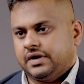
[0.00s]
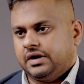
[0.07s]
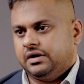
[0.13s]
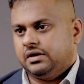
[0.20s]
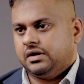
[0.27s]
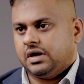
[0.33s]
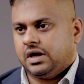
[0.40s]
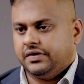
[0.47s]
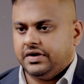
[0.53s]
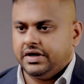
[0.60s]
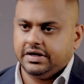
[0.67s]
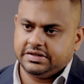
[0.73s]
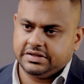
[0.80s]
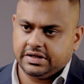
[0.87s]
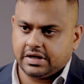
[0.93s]
and other
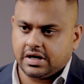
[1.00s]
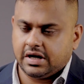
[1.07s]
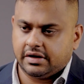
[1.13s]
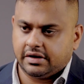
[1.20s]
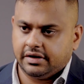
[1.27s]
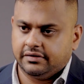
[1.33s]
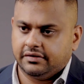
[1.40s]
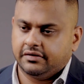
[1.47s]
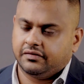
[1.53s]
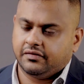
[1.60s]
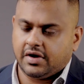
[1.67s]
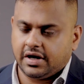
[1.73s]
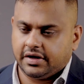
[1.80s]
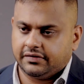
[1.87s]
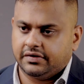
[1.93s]
Asian countries it's
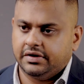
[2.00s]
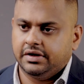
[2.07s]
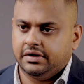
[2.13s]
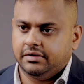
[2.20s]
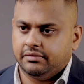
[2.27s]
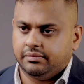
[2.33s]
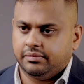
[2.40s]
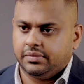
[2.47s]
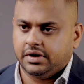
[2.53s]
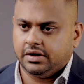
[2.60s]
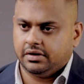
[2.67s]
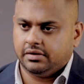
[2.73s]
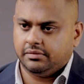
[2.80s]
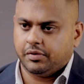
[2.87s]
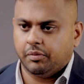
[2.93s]
vastly
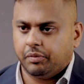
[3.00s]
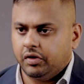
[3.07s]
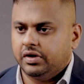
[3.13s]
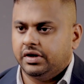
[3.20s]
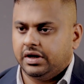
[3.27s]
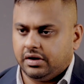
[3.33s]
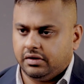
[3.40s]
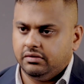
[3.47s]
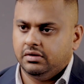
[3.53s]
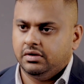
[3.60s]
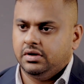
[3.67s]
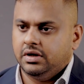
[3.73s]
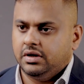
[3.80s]
popular now.